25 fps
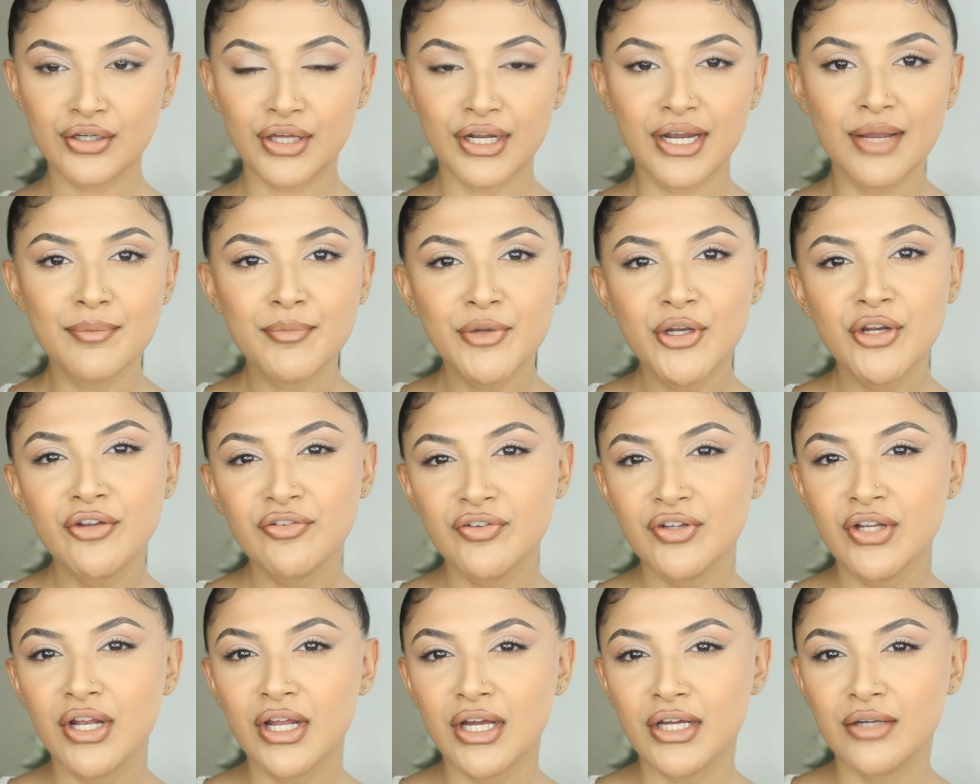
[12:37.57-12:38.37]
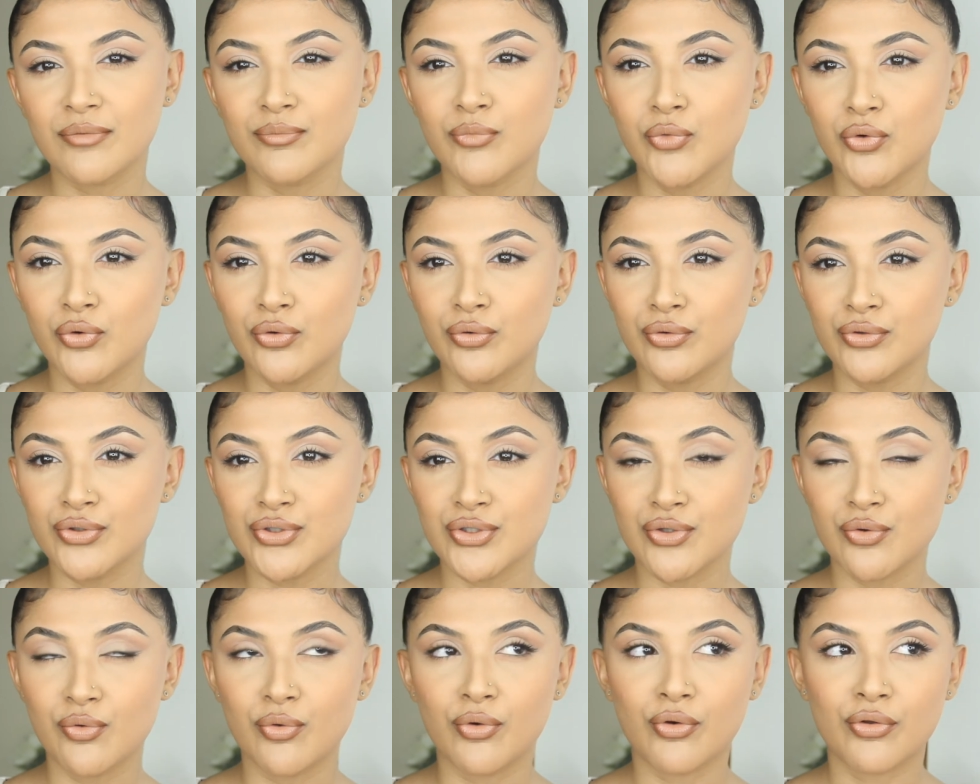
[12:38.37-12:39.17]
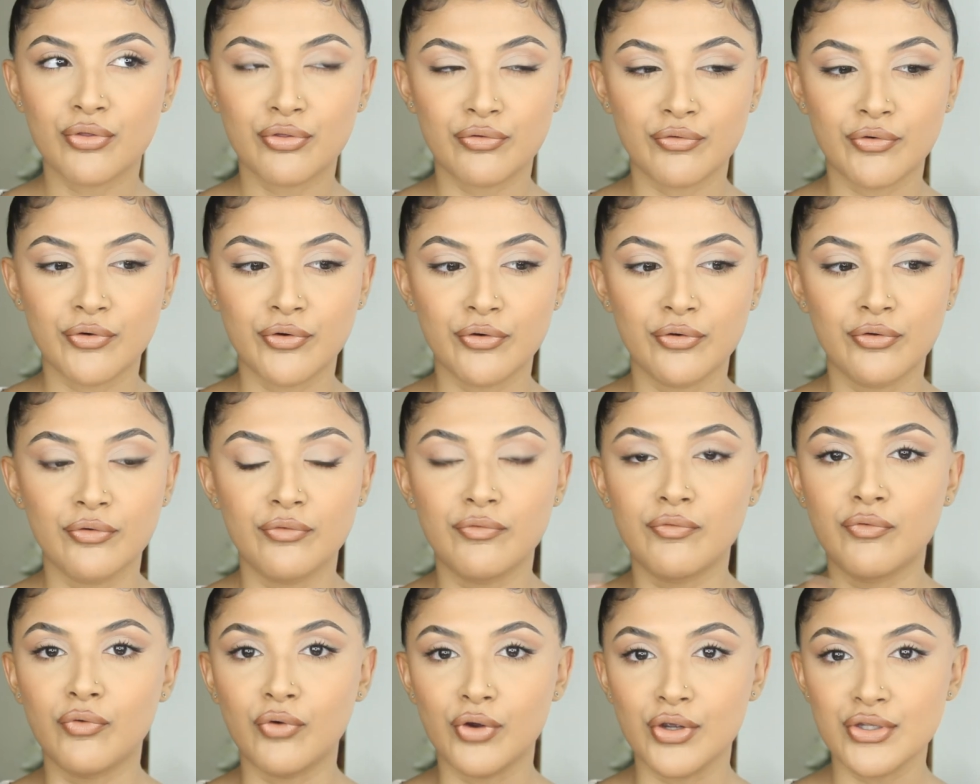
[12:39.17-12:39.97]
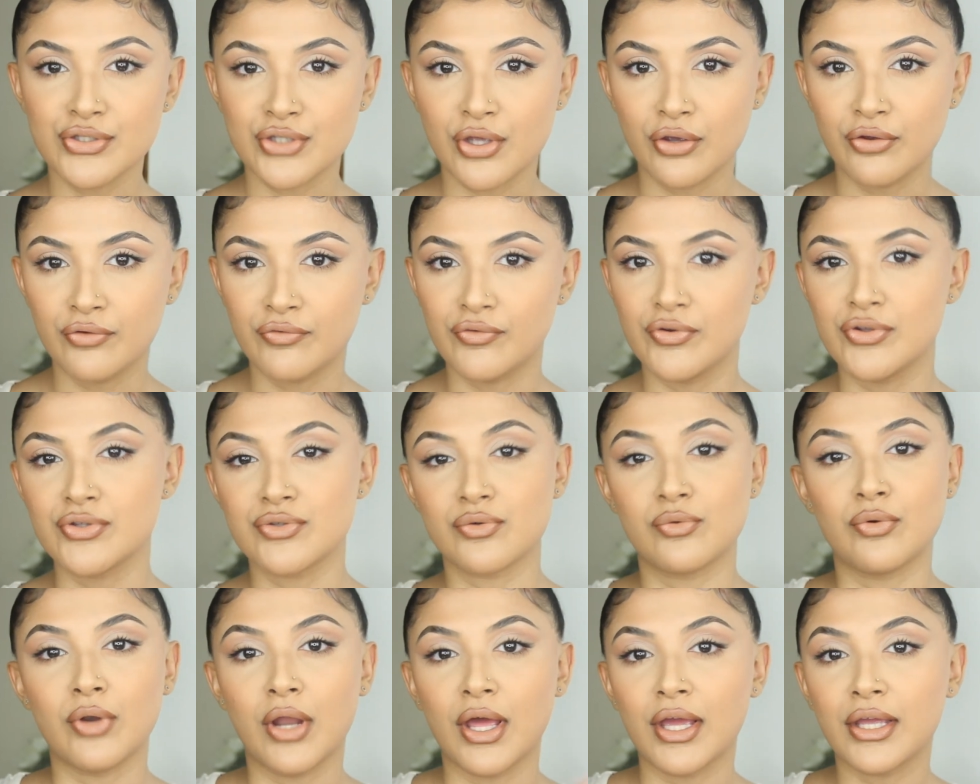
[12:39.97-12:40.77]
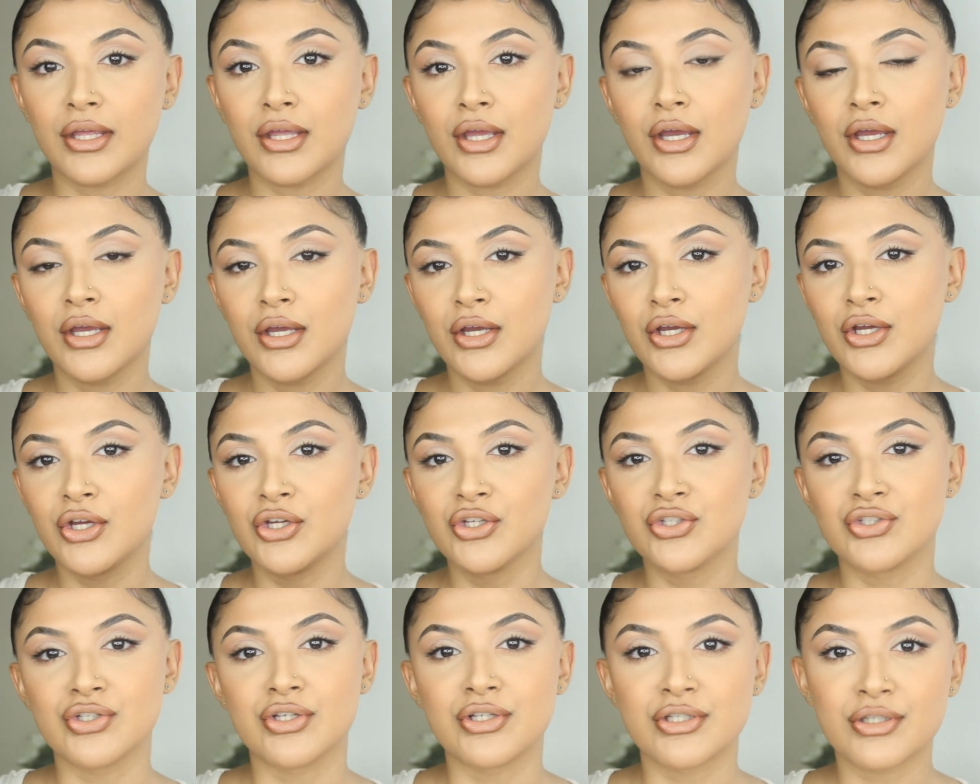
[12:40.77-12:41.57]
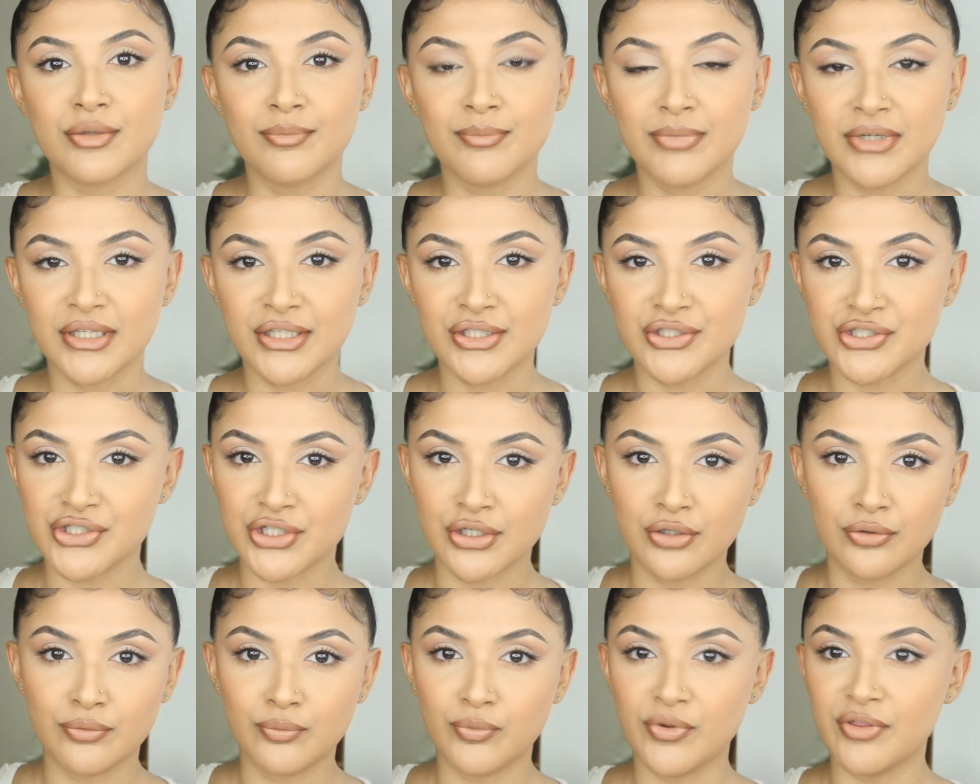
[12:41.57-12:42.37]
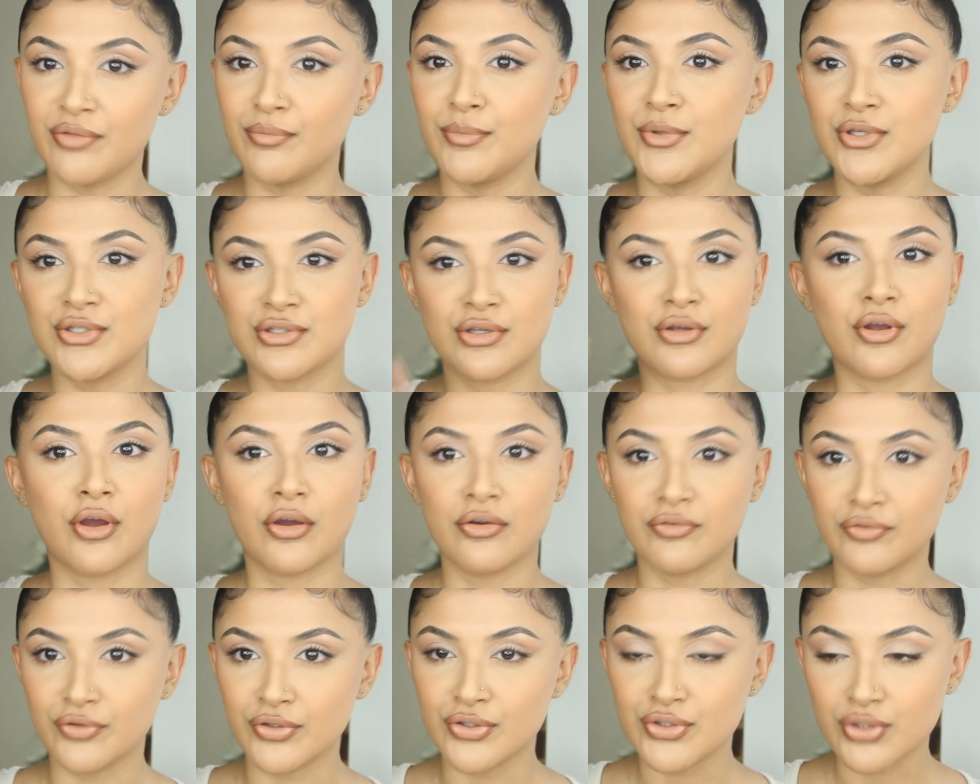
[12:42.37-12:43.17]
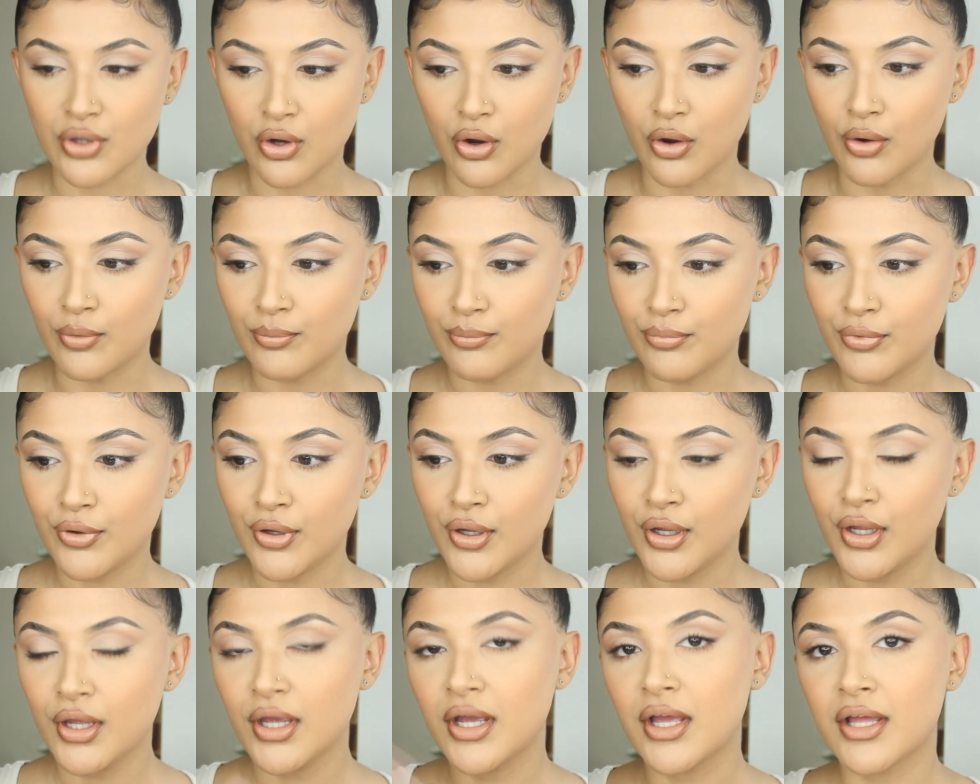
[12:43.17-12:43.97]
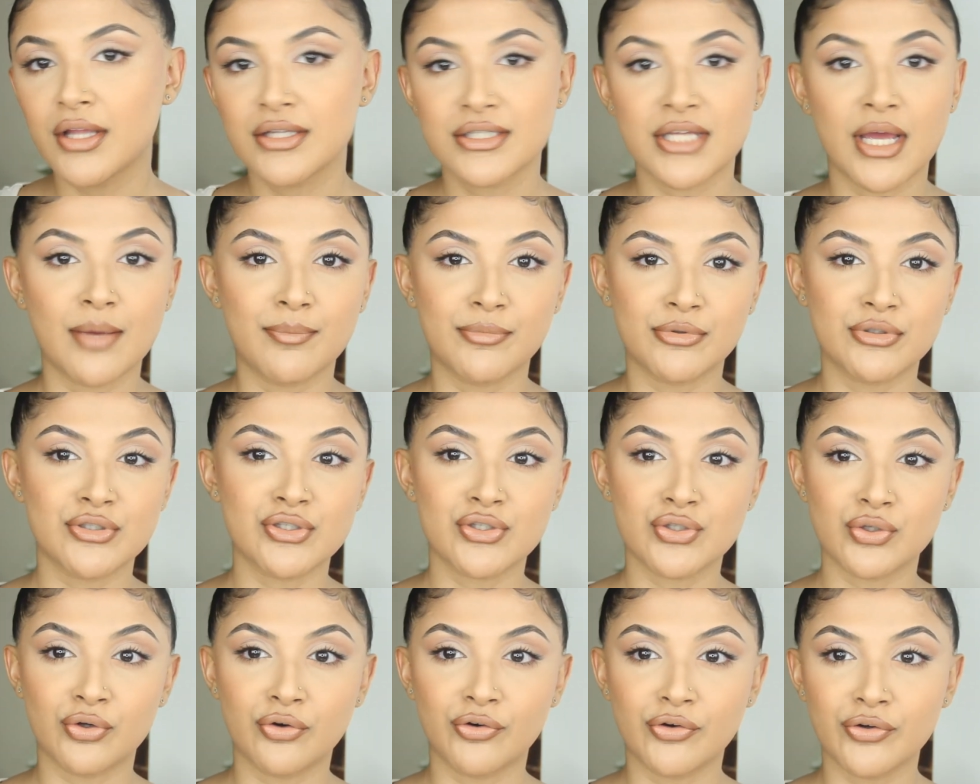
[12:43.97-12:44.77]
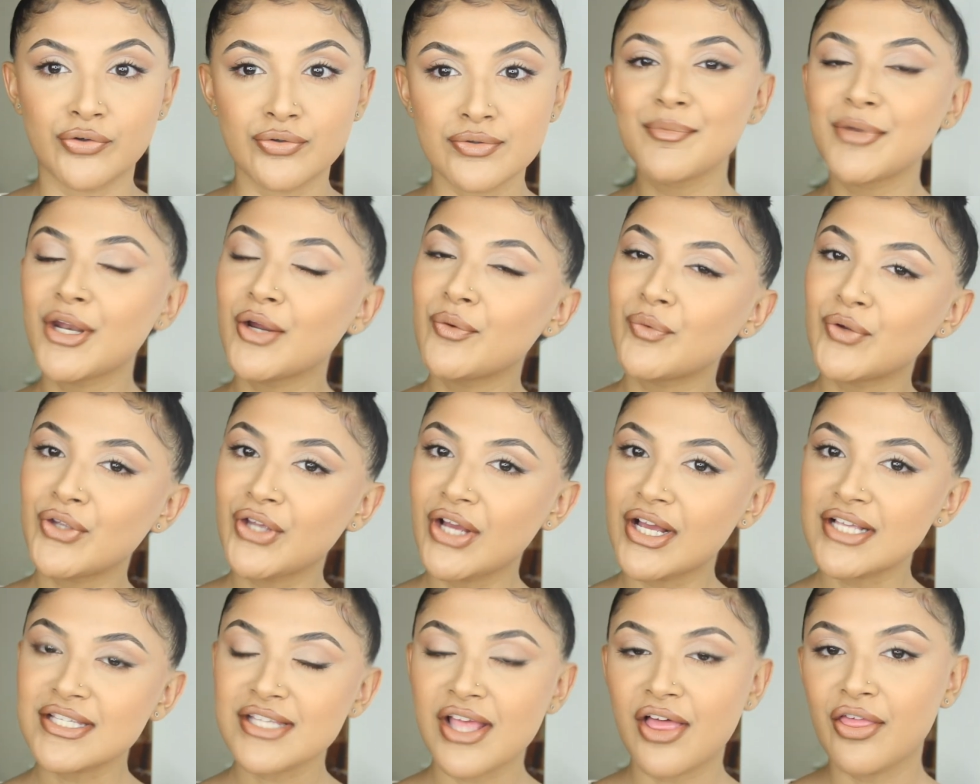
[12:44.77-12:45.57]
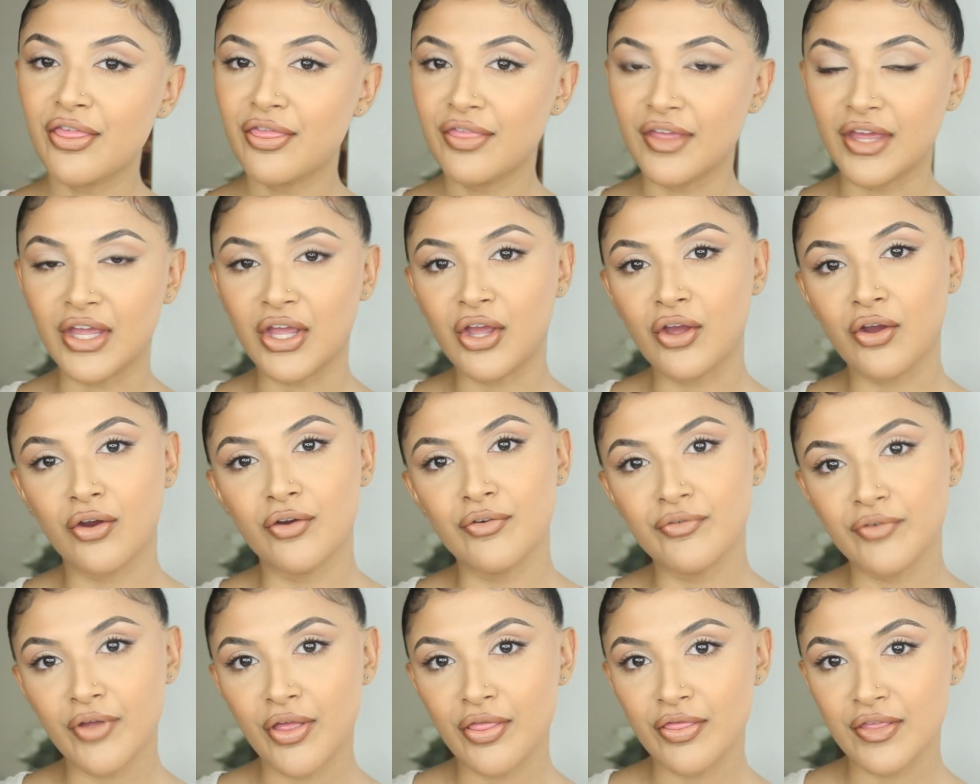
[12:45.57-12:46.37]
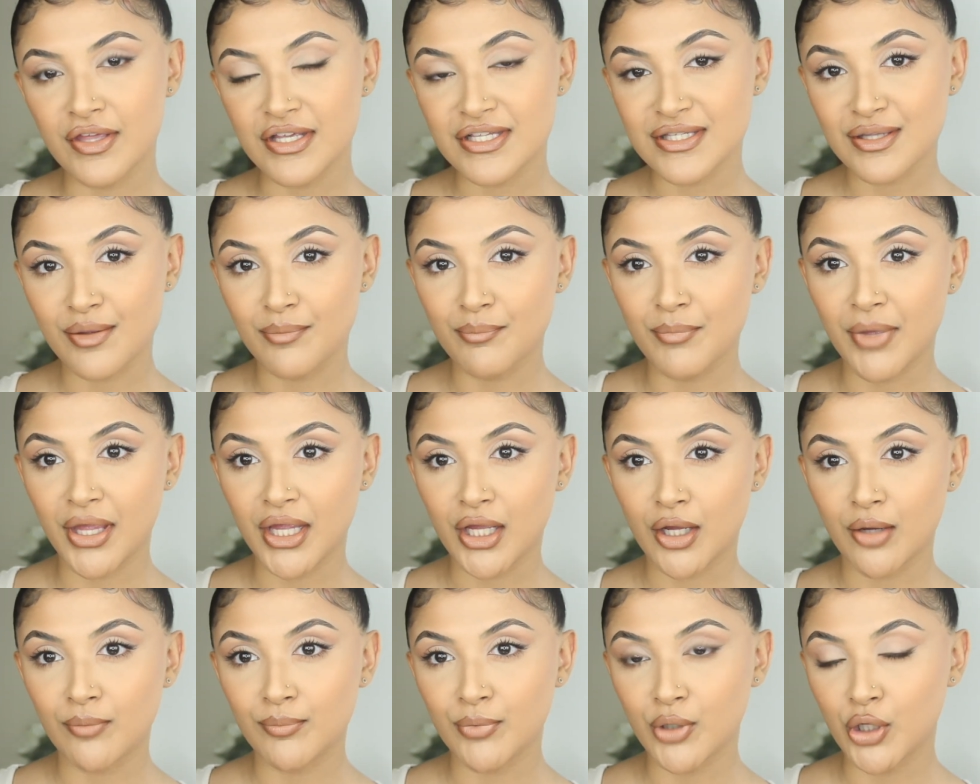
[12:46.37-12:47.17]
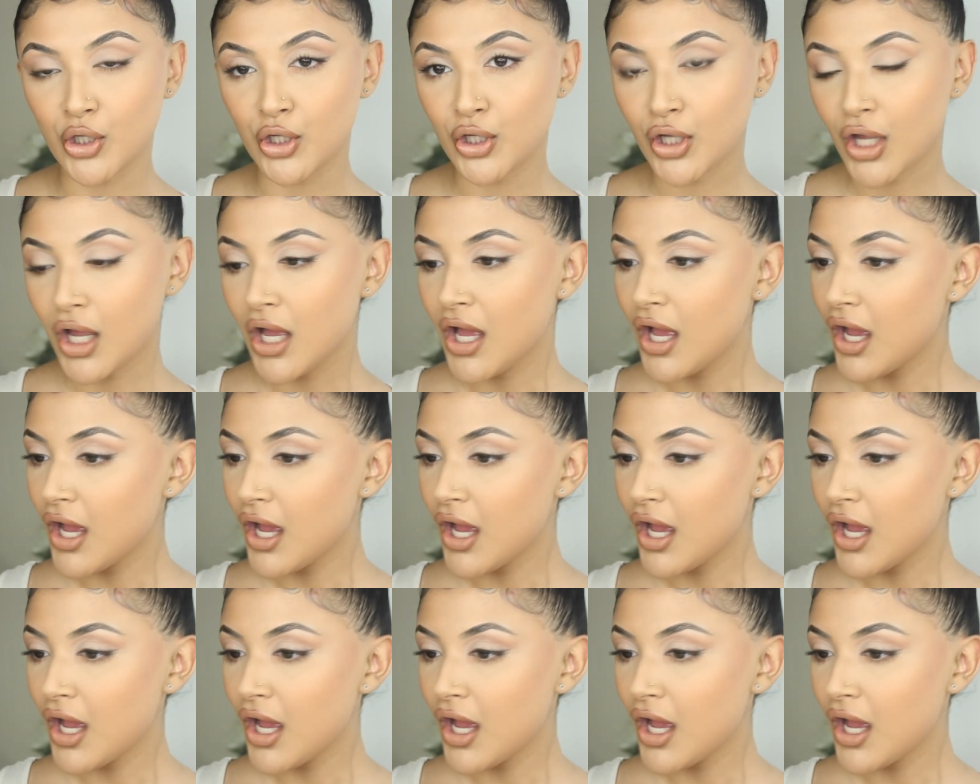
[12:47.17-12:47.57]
Let me know if you like more talk through voiceovers or like just complete chill with music over the top type of tutorial. Let me know what you guys think of this makeup look.